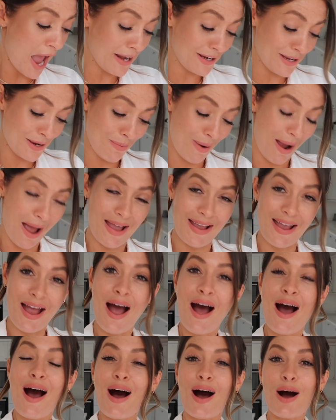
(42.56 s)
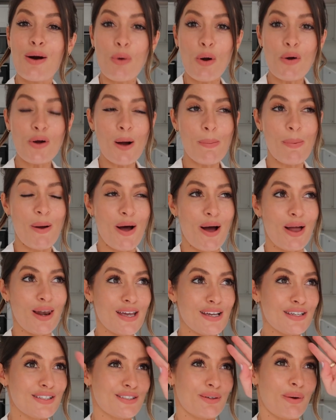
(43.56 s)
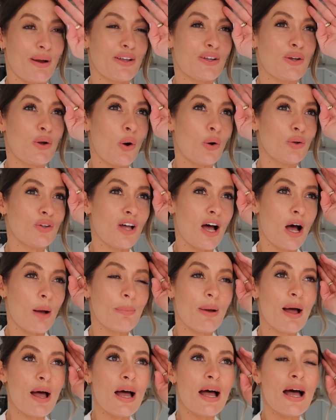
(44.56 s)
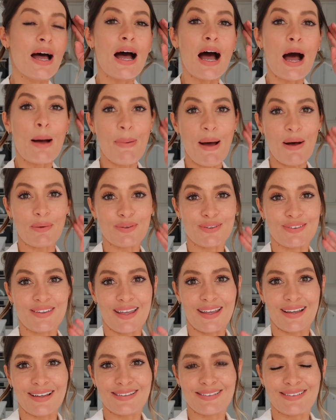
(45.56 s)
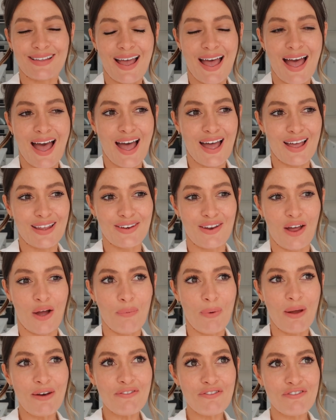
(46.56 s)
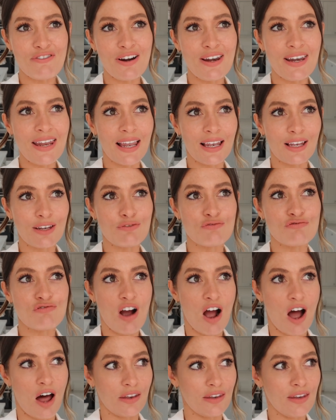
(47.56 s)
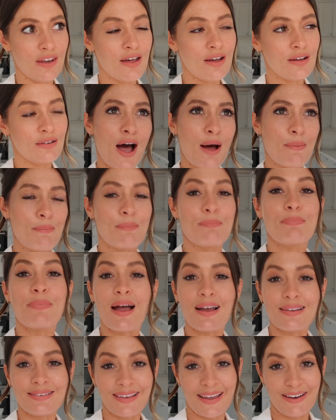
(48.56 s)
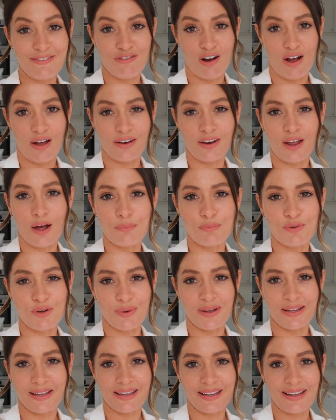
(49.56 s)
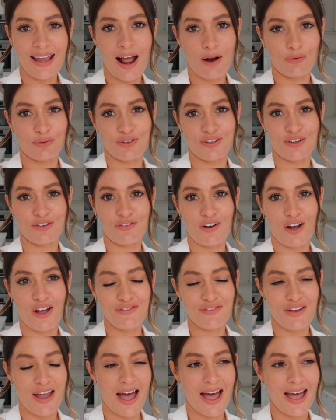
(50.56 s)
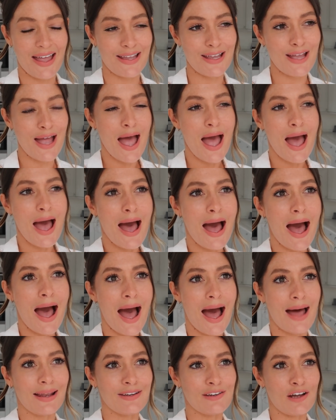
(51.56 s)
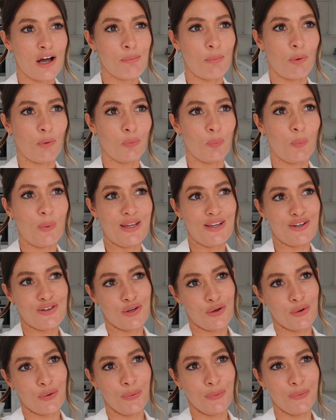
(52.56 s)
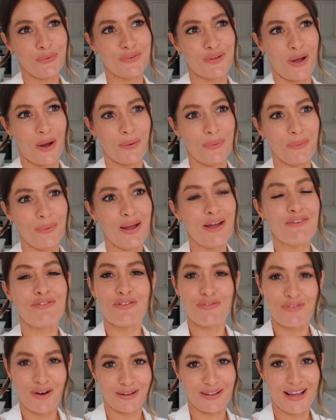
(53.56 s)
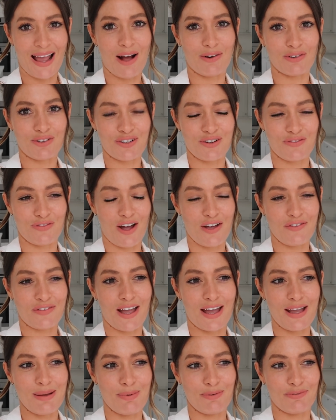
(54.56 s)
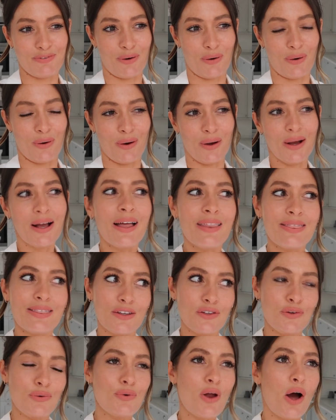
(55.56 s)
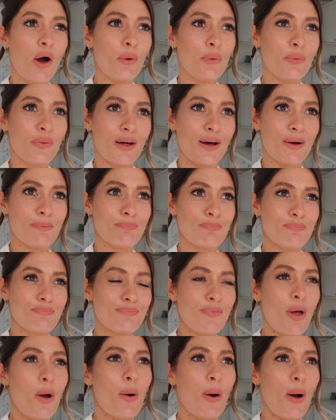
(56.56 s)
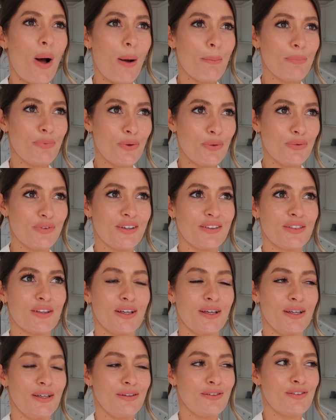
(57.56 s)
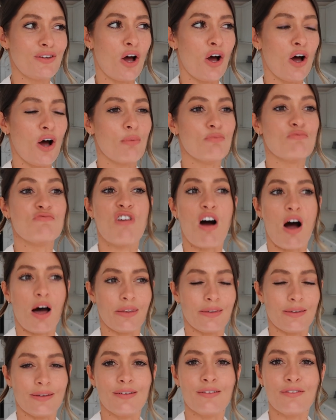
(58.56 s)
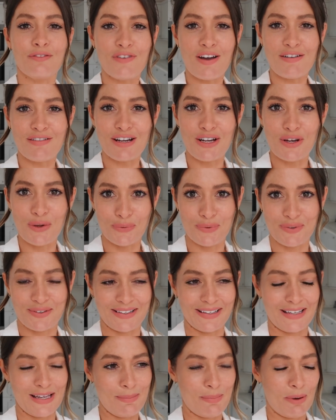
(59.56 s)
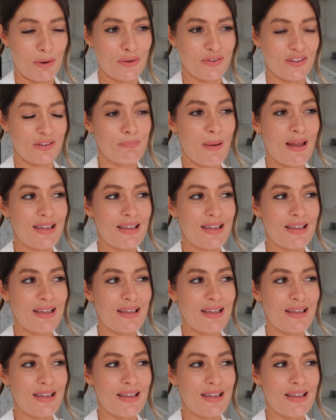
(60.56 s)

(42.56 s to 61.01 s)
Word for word: Anyway, I woke up early, so I got up about six and I went for a little run. Um, I say run, I'm doing couch to 5k and I'm on week two. So if you've done couch to 5k before, then you know that I'm using the term run very loosely because it's